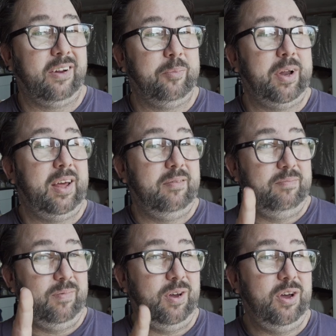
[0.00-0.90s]
on a minute,
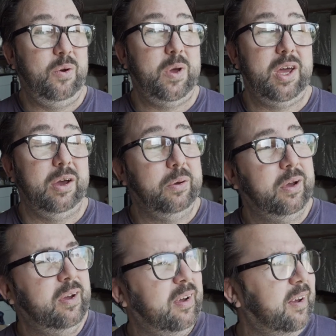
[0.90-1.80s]
who are you?
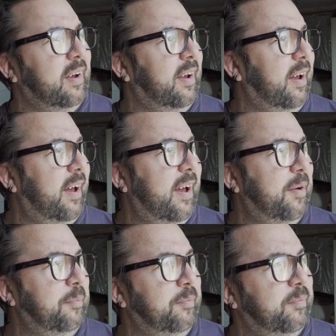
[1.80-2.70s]

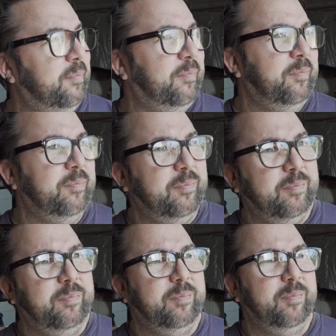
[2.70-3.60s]
Um,
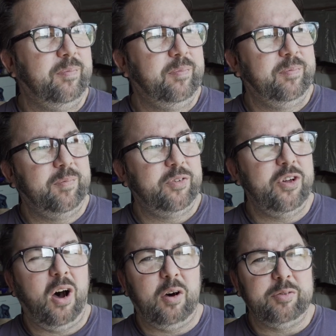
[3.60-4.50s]
it's
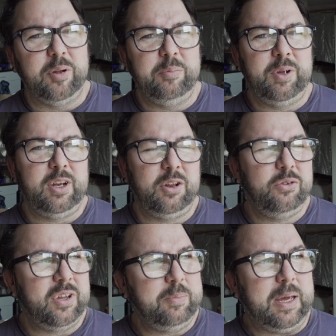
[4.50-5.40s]
not often, but you do
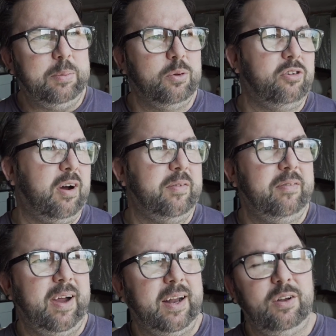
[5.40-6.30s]
see people driving
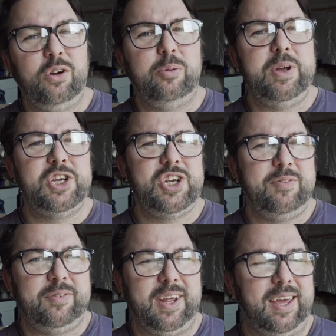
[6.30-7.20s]
around that look a bit
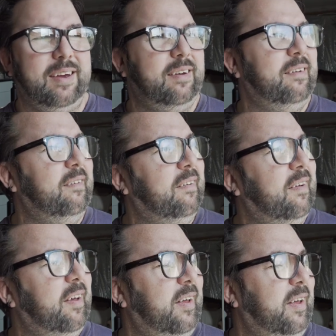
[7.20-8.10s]
shifty.
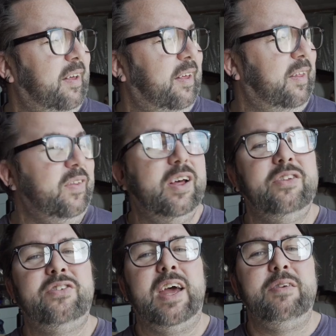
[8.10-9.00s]
The
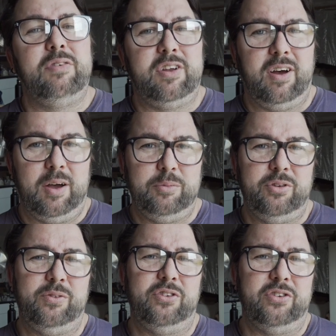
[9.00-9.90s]
unsavoury types
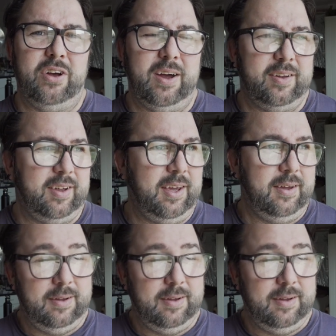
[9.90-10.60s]
of society.